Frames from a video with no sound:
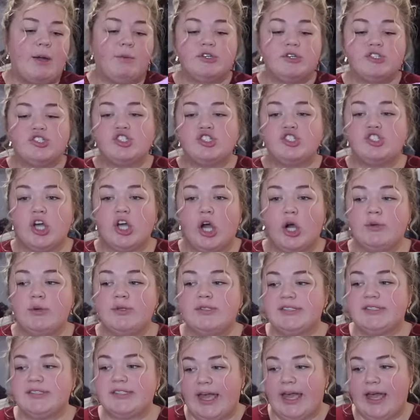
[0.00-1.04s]
was so
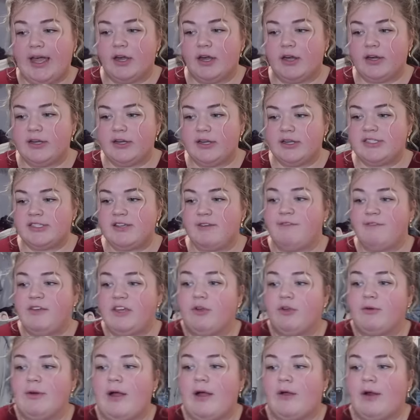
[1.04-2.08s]
scared to
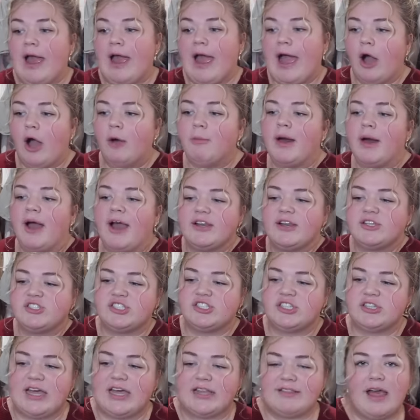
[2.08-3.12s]
figure out how
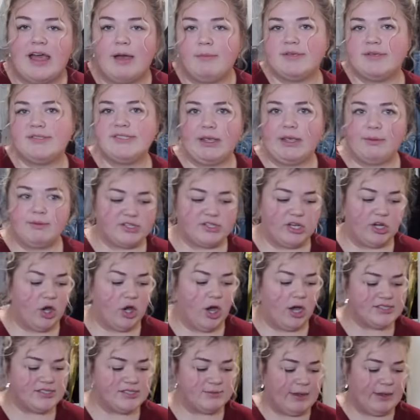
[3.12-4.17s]
much that that mistake was gonna cost